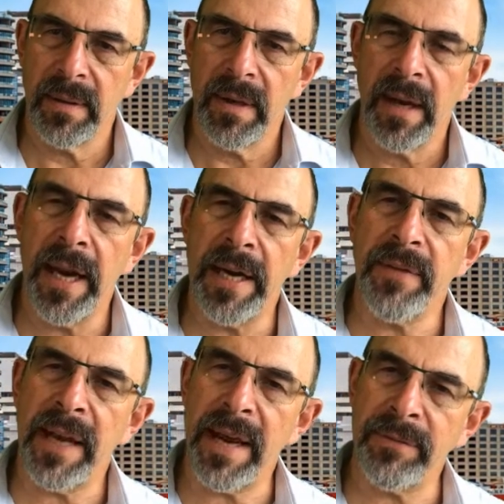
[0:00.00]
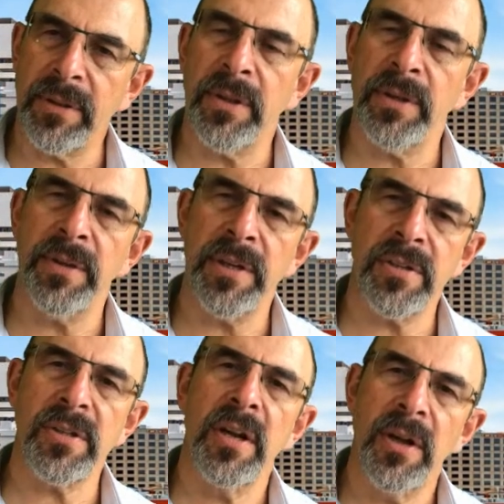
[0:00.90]
And if they haven't learnt
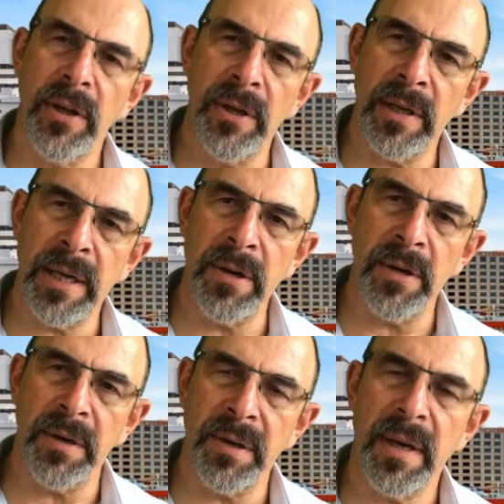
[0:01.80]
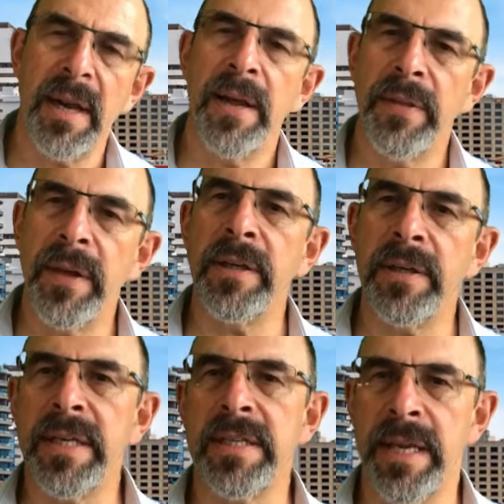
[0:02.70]
this early on, then you
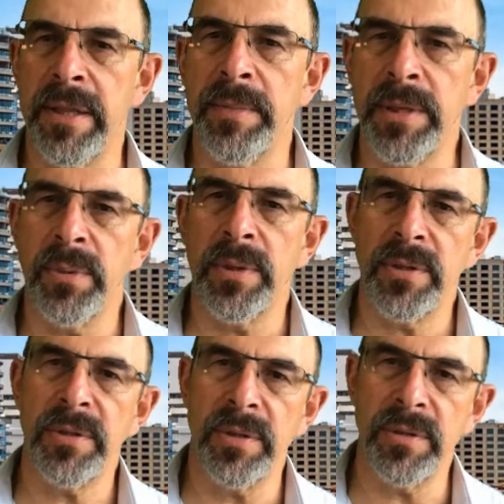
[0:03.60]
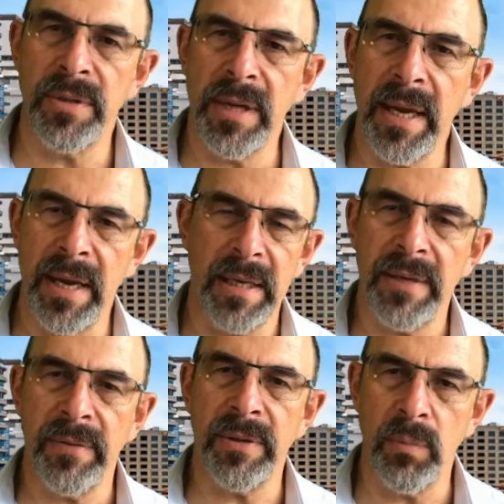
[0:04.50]
need to get them into it as soon as you can,
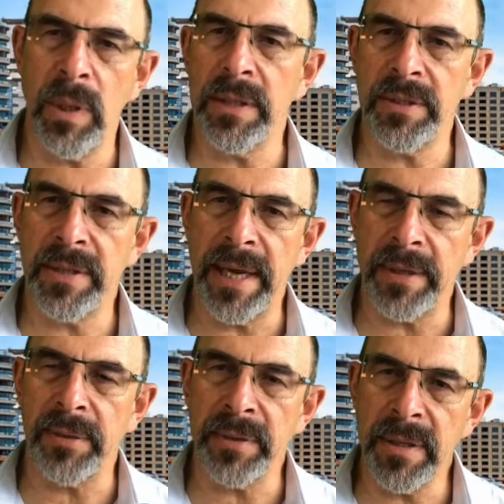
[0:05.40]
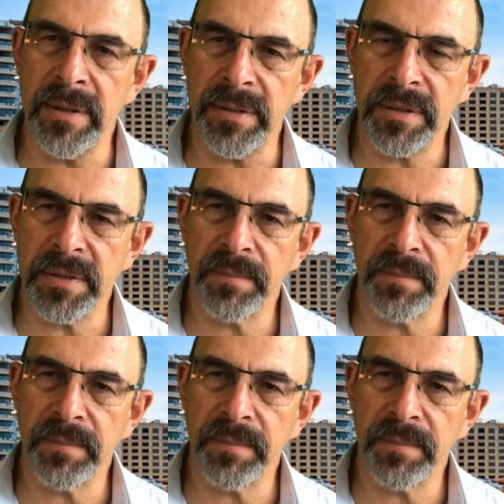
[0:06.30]
even well into the adult years.